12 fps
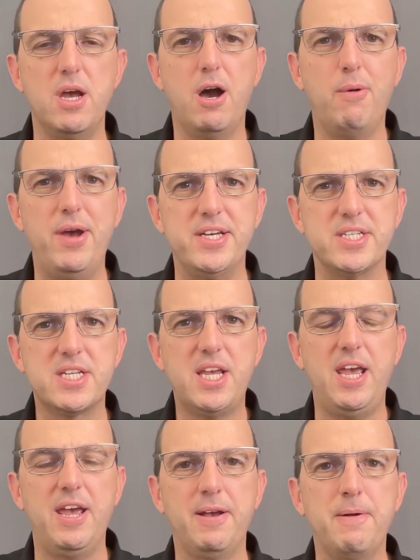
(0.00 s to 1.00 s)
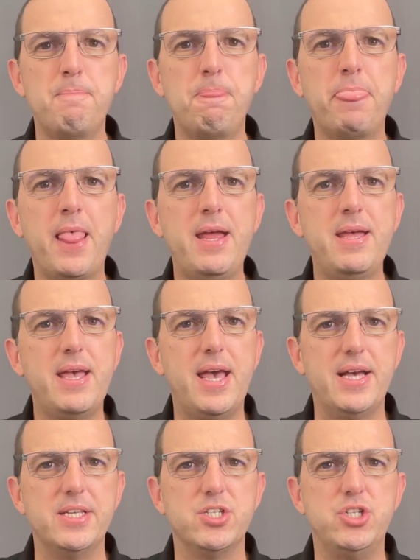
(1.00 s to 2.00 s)
Yahweh as king,
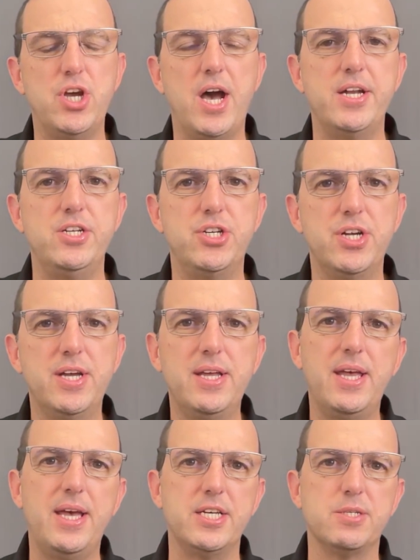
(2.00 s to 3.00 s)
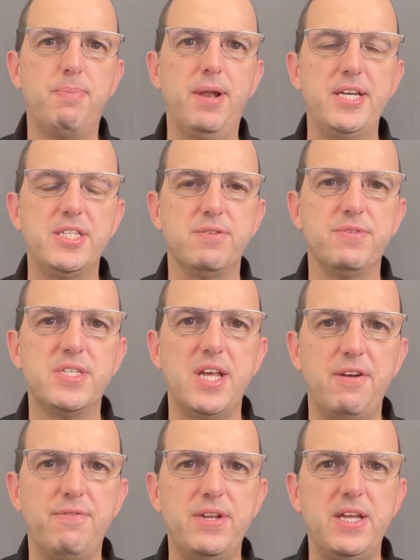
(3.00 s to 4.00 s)
as judge, as place of
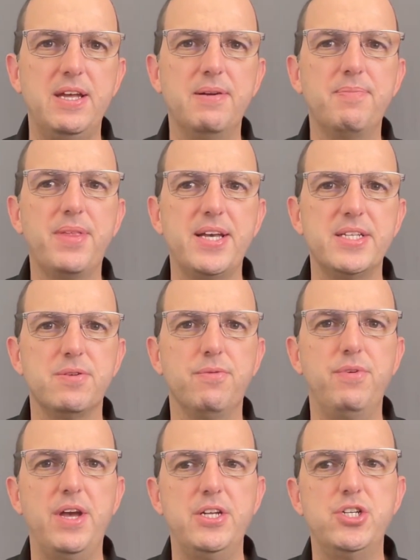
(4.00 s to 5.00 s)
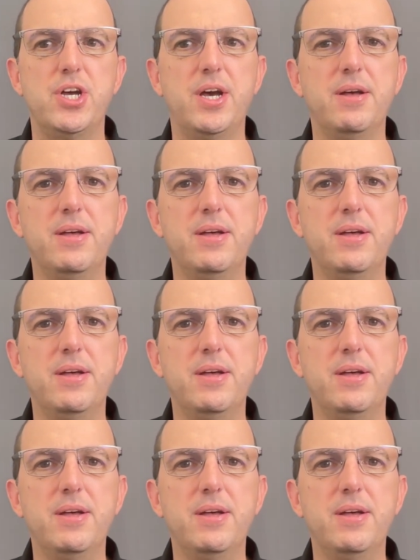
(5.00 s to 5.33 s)
safety, as avenger,